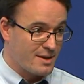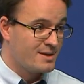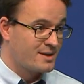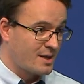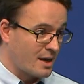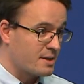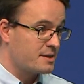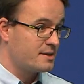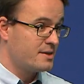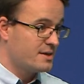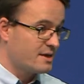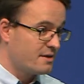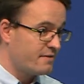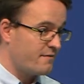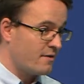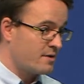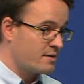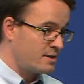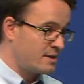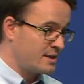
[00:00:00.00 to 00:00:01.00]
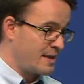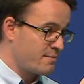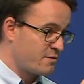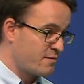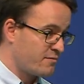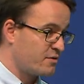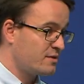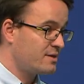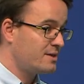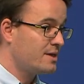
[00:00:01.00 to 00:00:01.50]
interesting events in
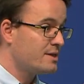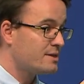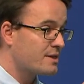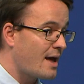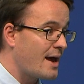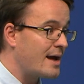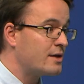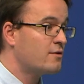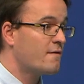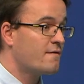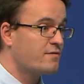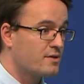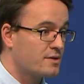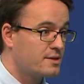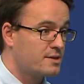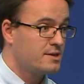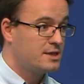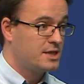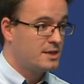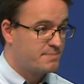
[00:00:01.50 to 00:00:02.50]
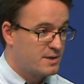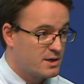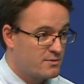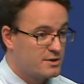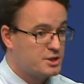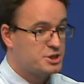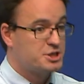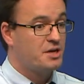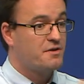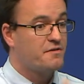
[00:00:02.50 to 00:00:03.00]
terms of the design of the C C P,
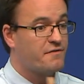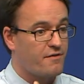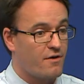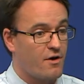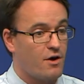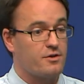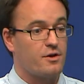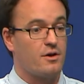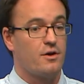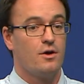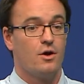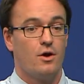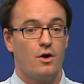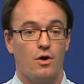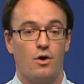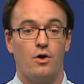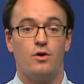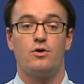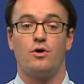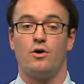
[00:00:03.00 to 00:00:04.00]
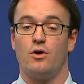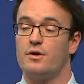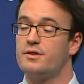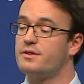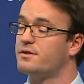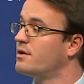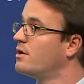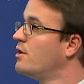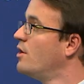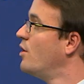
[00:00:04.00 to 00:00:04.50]
which differed
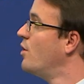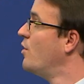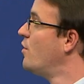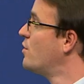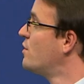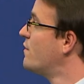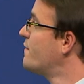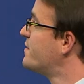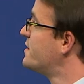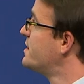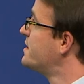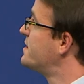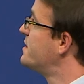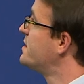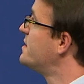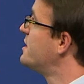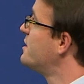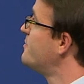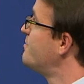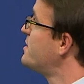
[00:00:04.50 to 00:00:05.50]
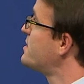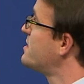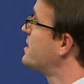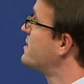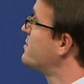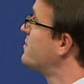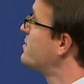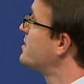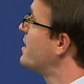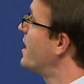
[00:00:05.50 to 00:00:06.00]
across all of these C C Ps
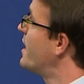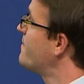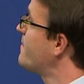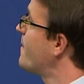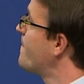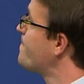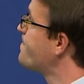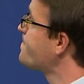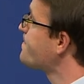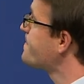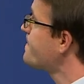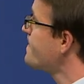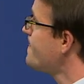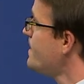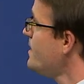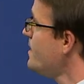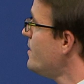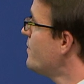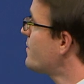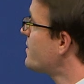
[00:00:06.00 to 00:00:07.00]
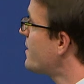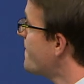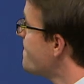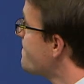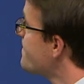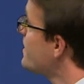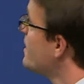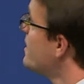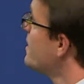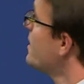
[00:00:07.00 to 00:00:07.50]
at the time. Okay.
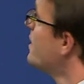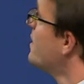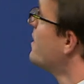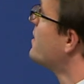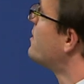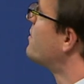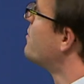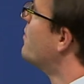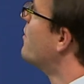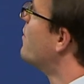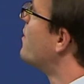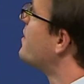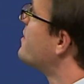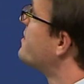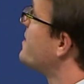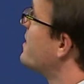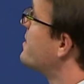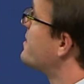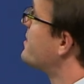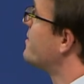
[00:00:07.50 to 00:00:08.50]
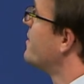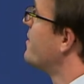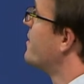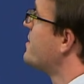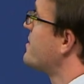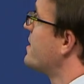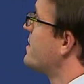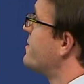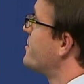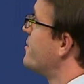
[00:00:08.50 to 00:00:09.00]
So that's,
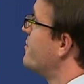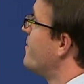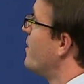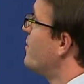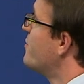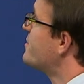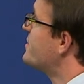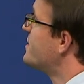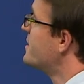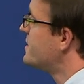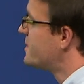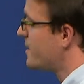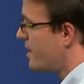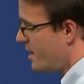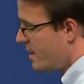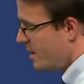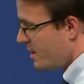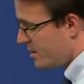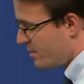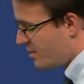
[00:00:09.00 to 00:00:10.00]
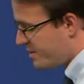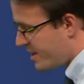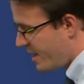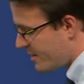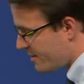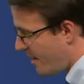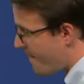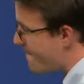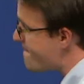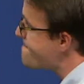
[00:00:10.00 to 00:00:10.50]
uh, that's about it. So
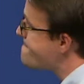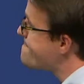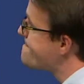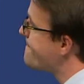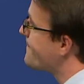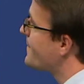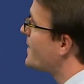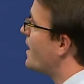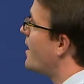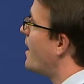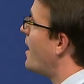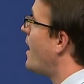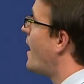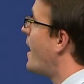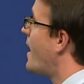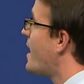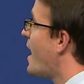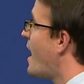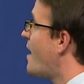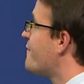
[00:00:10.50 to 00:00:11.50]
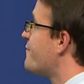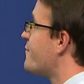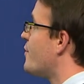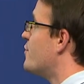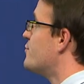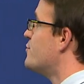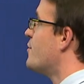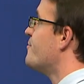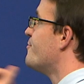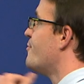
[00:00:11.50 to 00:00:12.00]
then I have
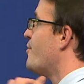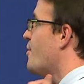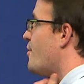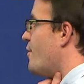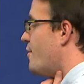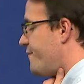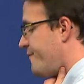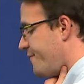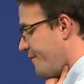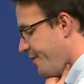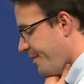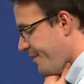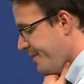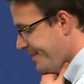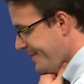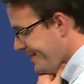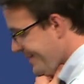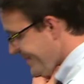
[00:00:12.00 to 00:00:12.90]
a number of uh,